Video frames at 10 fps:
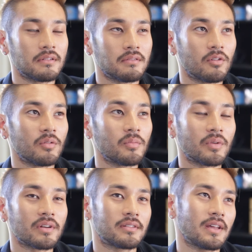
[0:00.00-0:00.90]
well,
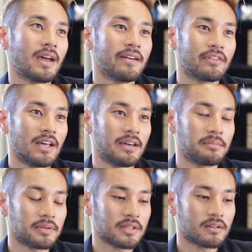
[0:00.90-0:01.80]
I have a lot,
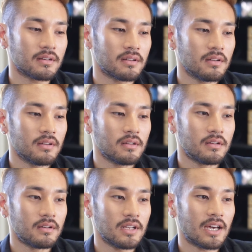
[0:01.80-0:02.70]
but
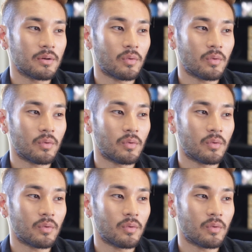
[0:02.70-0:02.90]
not